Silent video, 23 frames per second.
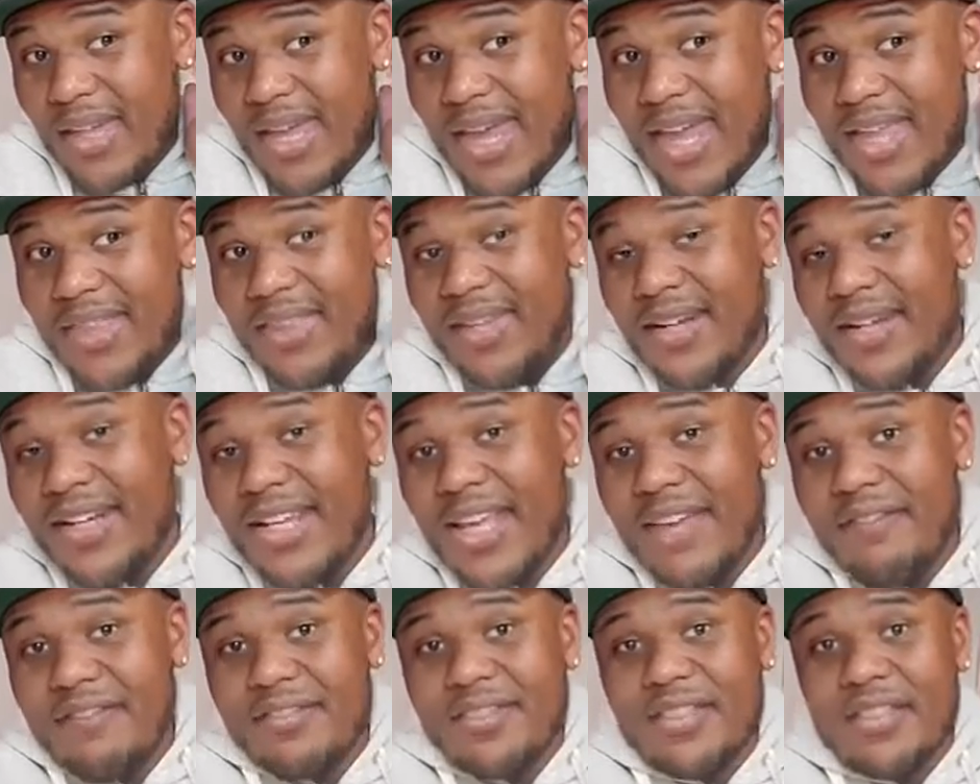Anthony
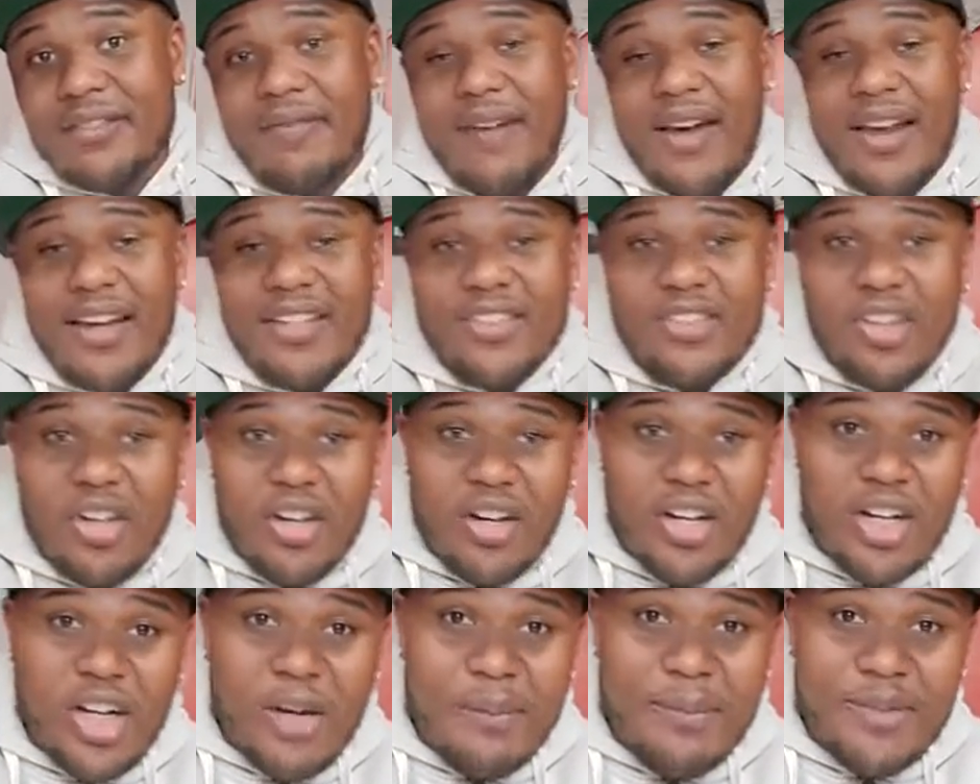Davis is finally starting
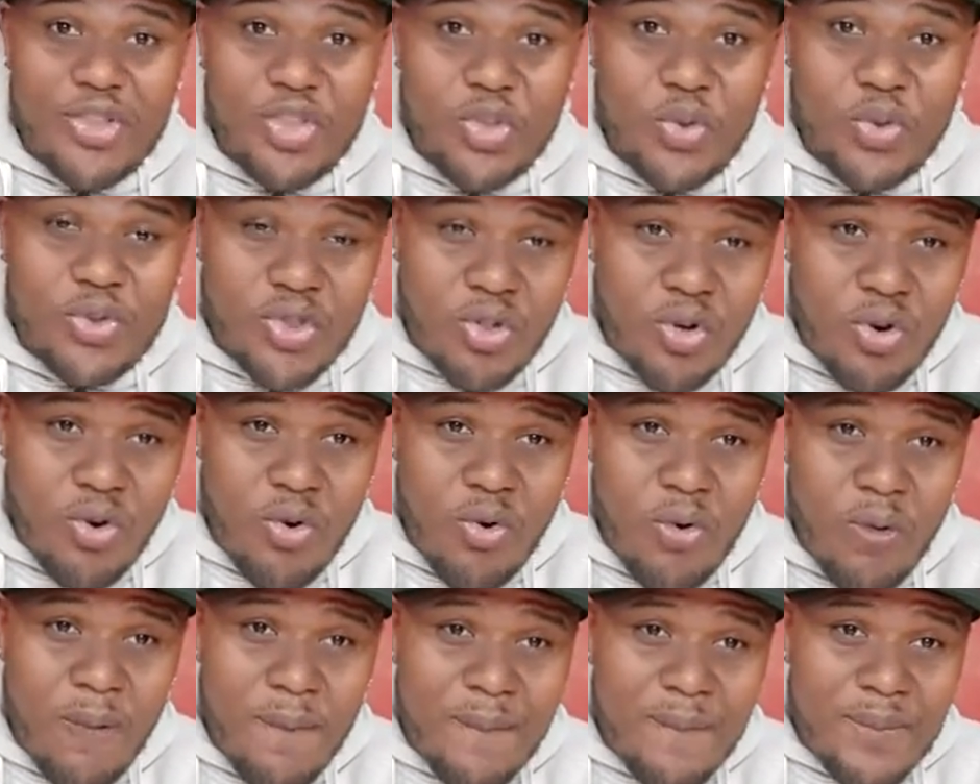to come into his
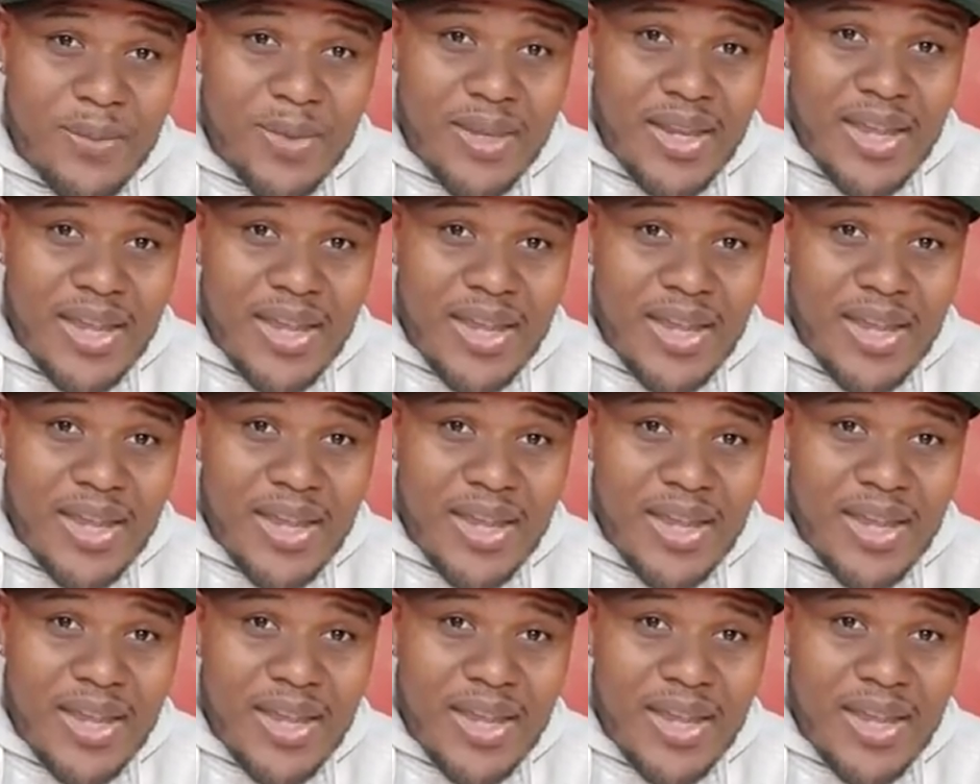own.